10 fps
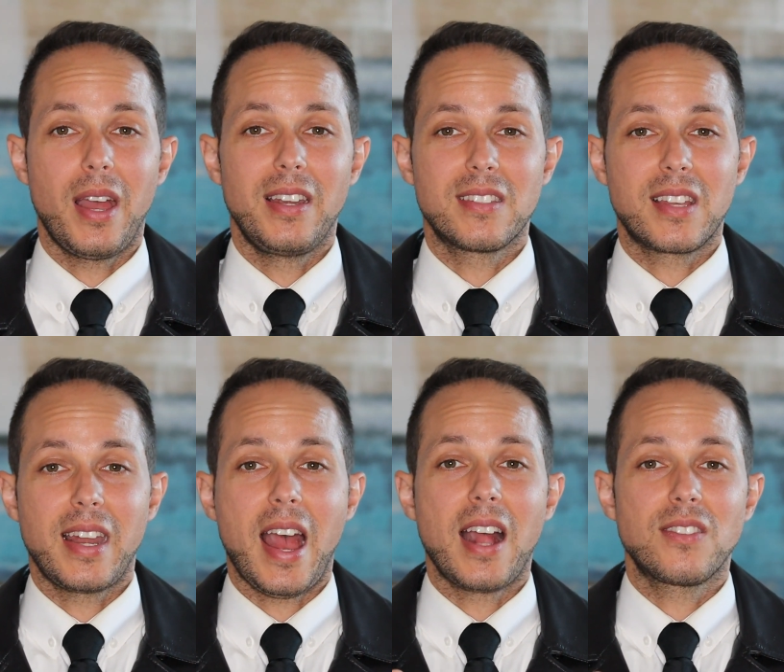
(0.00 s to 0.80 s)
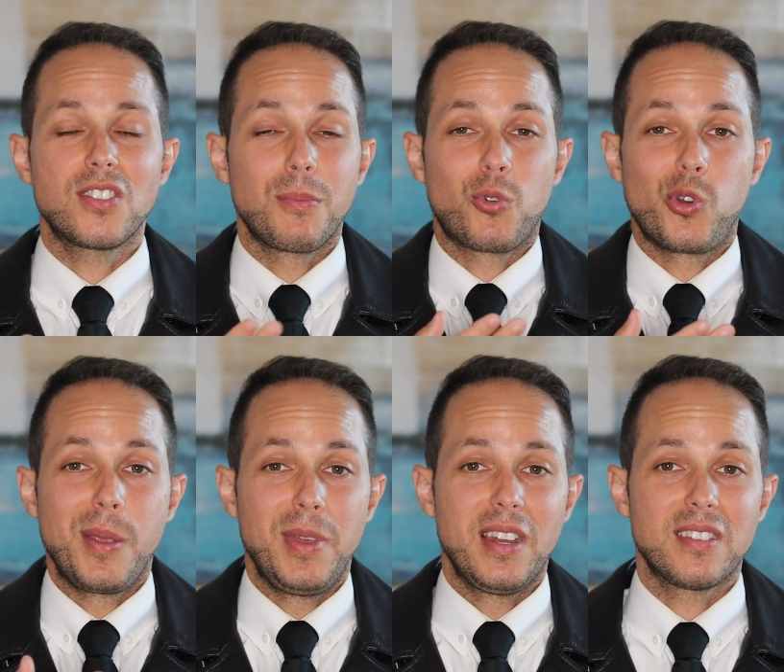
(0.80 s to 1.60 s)
and it's gonna add some
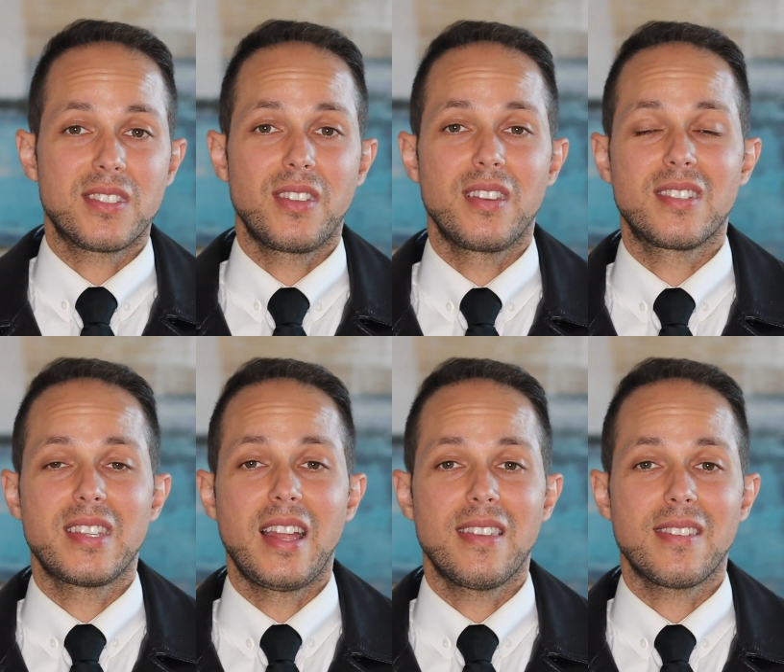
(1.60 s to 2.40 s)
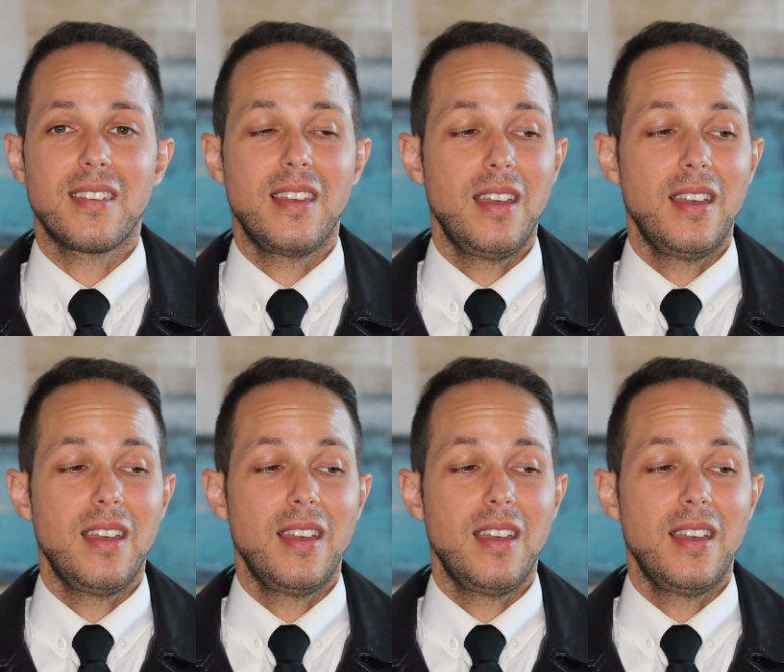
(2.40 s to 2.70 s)
creaminess to the scent.